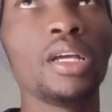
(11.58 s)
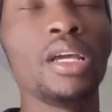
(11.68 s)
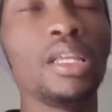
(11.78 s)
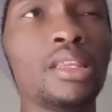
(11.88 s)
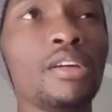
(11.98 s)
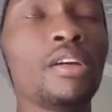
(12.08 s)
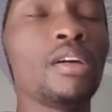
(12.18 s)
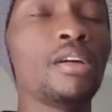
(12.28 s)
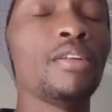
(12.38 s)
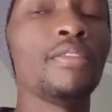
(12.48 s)
in
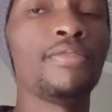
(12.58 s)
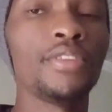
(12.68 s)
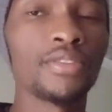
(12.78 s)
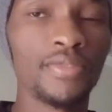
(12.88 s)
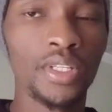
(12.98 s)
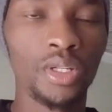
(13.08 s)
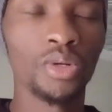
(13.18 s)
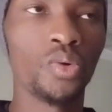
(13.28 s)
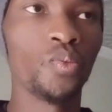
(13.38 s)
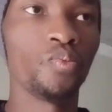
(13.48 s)
the first
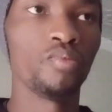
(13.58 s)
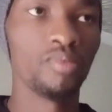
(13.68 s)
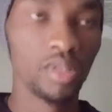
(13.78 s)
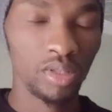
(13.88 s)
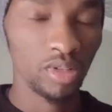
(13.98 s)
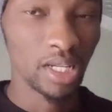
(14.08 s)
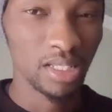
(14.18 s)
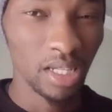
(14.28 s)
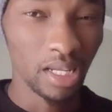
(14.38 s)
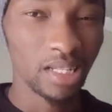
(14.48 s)
video, you can
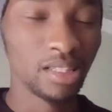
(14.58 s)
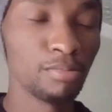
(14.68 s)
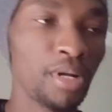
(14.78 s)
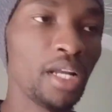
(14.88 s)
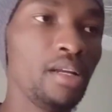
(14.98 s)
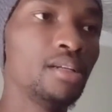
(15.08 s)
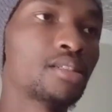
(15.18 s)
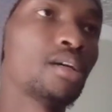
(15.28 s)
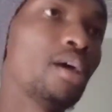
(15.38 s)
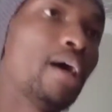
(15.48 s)
check it in the playlist,
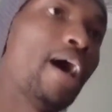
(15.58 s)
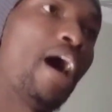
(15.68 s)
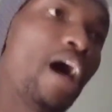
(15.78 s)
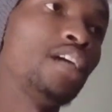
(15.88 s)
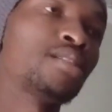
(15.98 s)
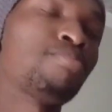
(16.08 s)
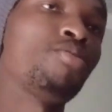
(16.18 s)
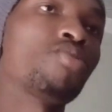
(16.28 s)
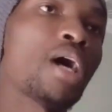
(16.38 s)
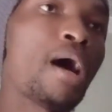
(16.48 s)
I
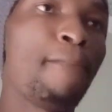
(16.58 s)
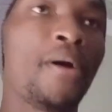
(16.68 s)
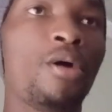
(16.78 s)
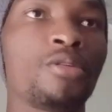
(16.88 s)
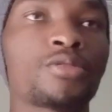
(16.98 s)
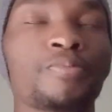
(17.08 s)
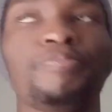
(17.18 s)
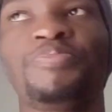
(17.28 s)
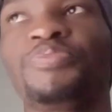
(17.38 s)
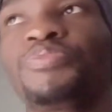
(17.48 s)
spoke about
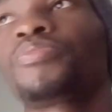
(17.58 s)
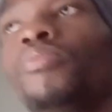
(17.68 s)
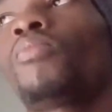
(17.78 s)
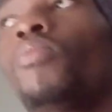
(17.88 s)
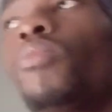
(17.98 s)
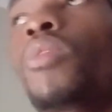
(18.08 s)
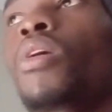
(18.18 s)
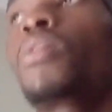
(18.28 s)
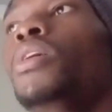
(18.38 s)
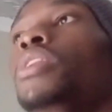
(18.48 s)

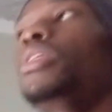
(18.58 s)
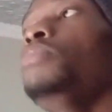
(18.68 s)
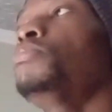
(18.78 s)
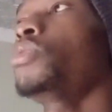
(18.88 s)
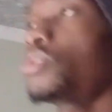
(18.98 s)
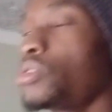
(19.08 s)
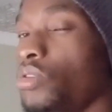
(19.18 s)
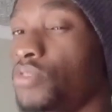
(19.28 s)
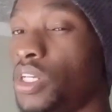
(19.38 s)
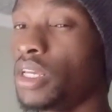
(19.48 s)
the importance
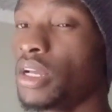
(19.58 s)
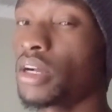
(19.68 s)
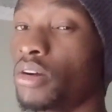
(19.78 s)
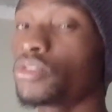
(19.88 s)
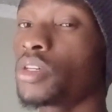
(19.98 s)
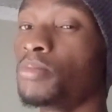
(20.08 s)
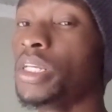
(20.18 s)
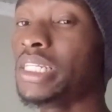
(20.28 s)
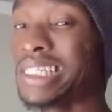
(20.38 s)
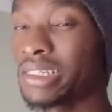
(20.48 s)
of taking
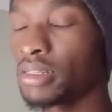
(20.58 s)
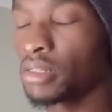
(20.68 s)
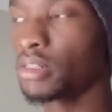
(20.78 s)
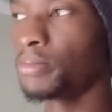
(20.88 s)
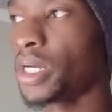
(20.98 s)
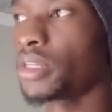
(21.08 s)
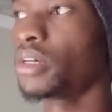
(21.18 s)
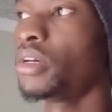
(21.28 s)
accountability as a single mother,